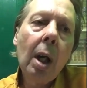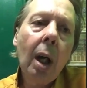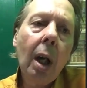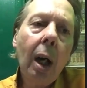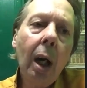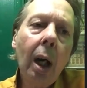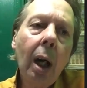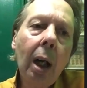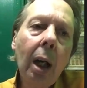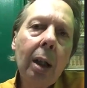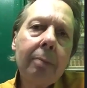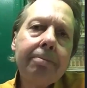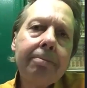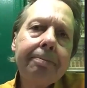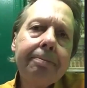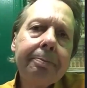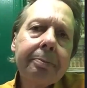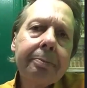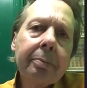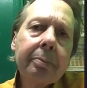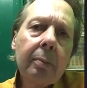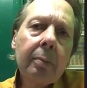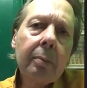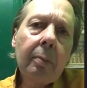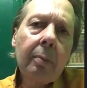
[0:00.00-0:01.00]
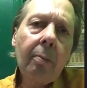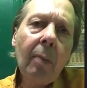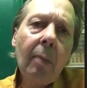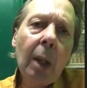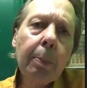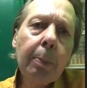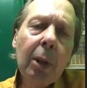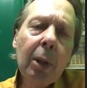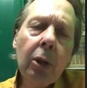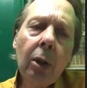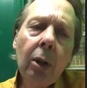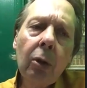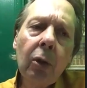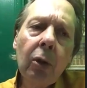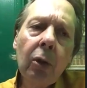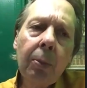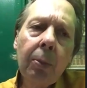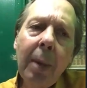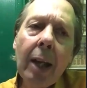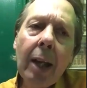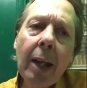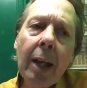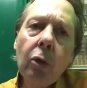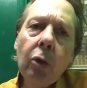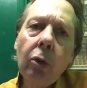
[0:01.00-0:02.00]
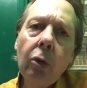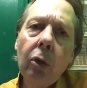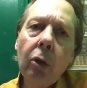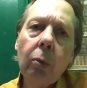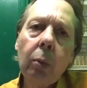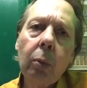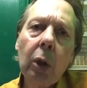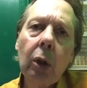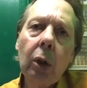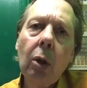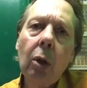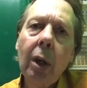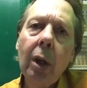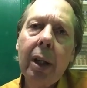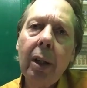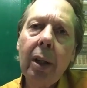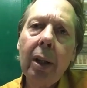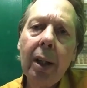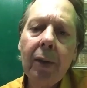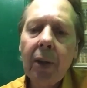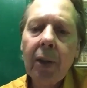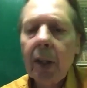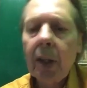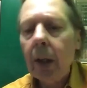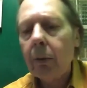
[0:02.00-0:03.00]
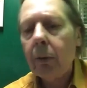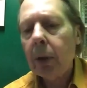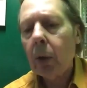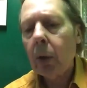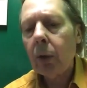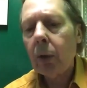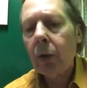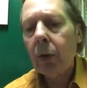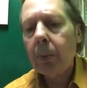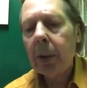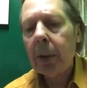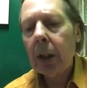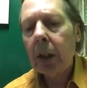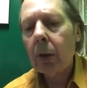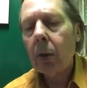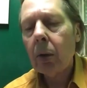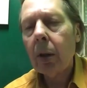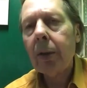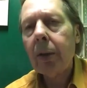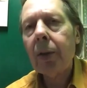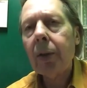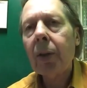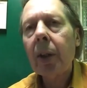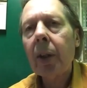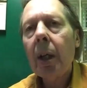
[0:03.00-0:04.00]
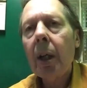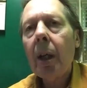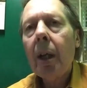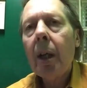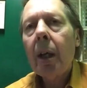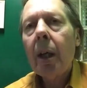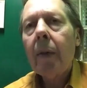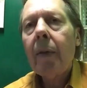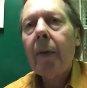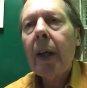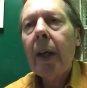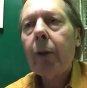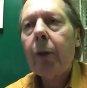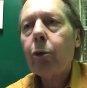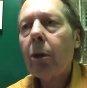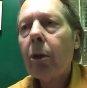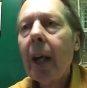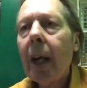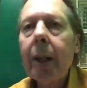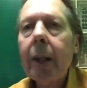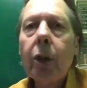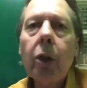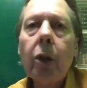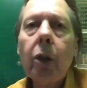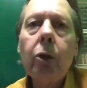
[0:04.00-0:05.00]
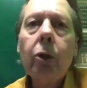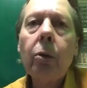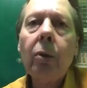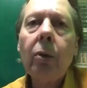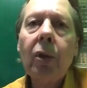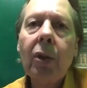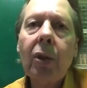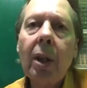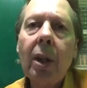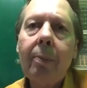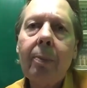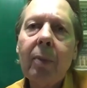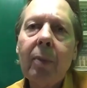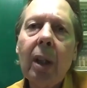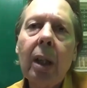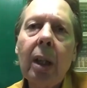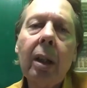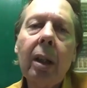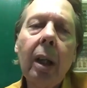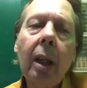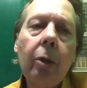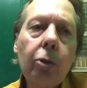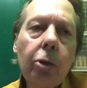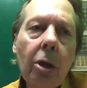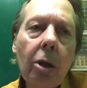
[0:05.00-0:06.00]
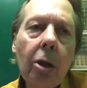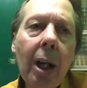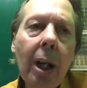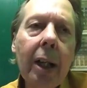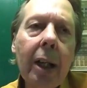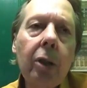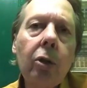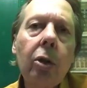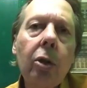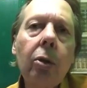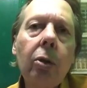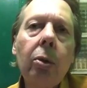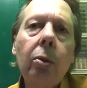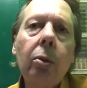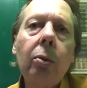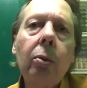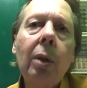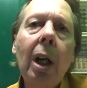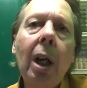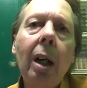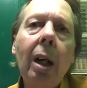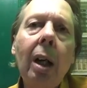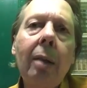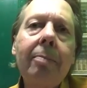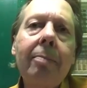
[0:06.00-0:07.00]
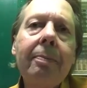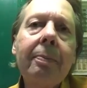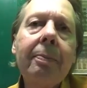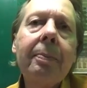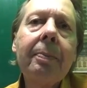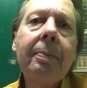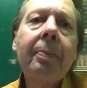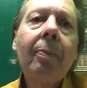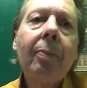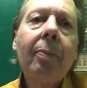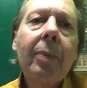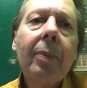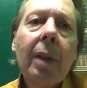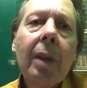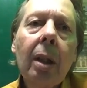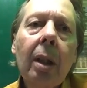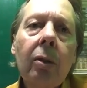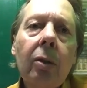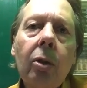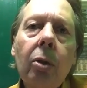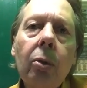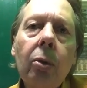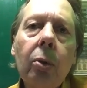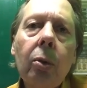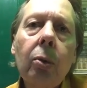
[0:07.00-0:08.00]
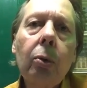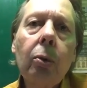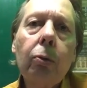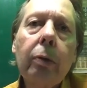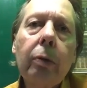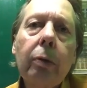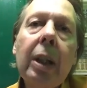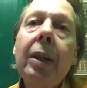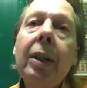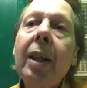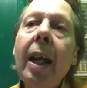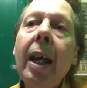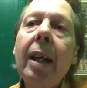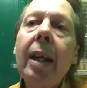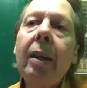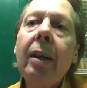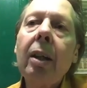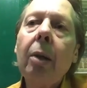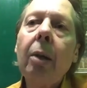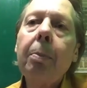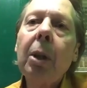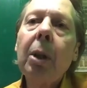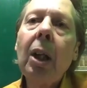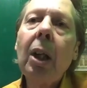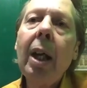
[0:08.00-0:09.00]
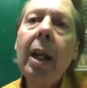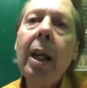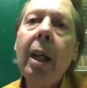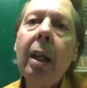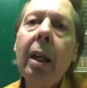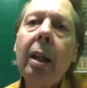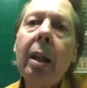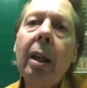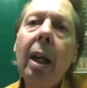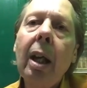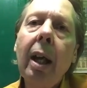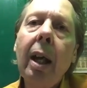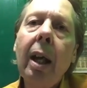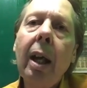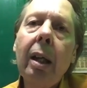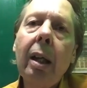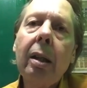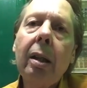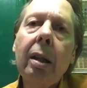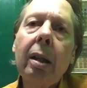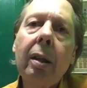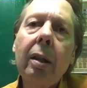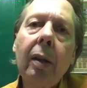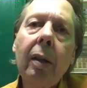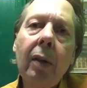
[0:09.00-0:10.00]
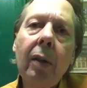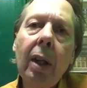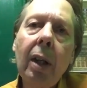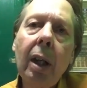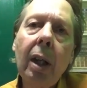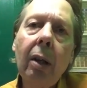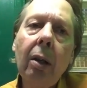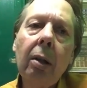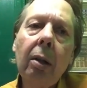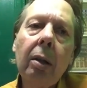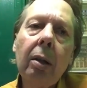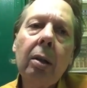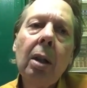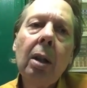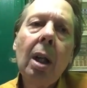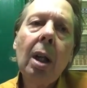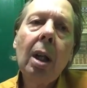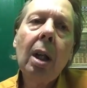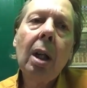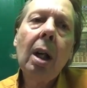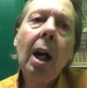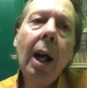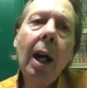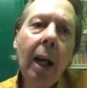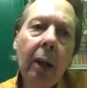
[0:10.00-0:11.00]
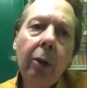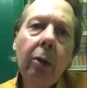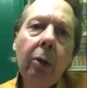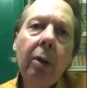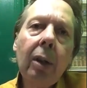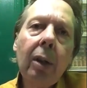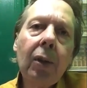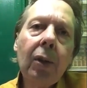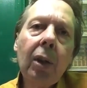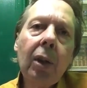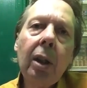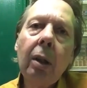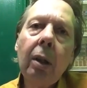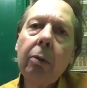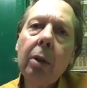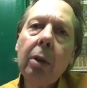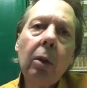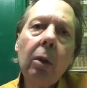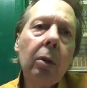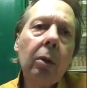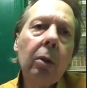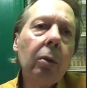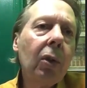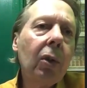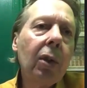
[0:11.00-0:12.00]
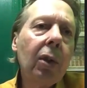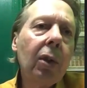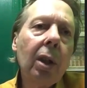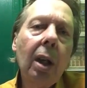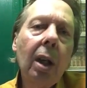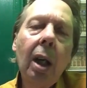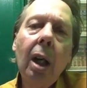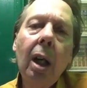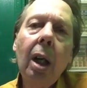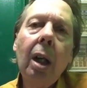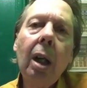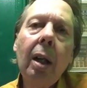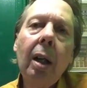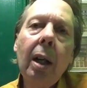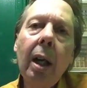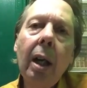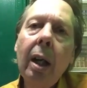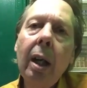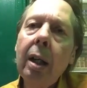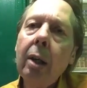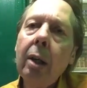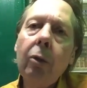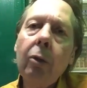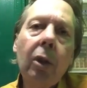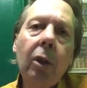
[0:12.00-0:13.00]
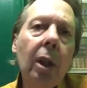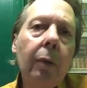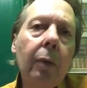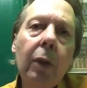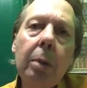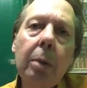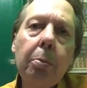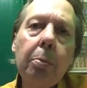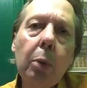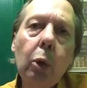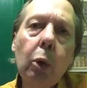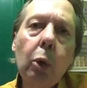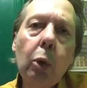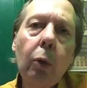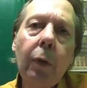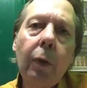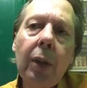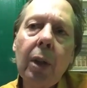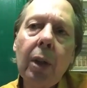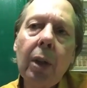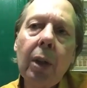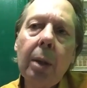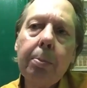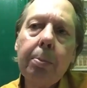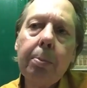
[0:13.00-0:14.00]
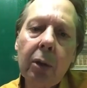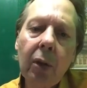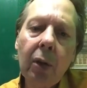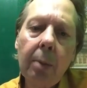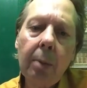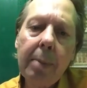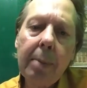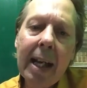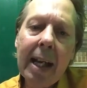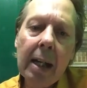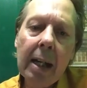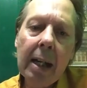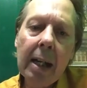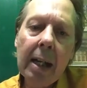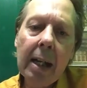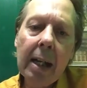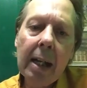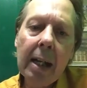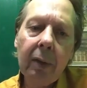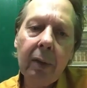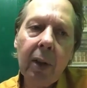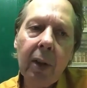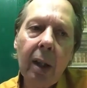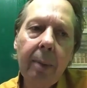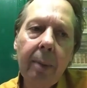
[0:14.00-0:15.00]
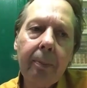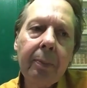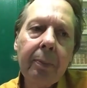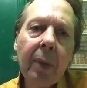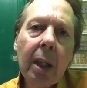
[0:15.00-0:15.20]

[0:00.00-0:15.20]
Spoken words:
But those passengers were lauded as heroes because they tried to do something. They tried to retake their plane, and they're honored as heroes. And there's even movies and books about them.